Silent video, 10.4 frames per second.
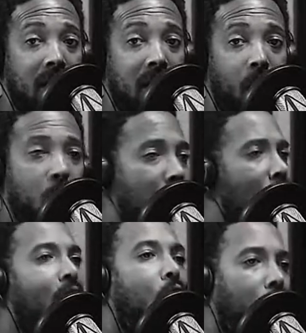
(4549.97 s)
When
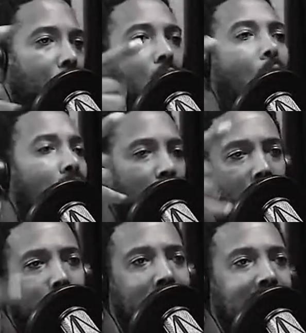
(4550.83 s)
go to the
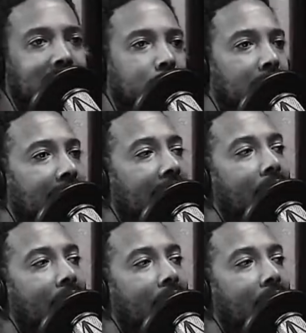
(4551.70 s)
corporate plantation, be like,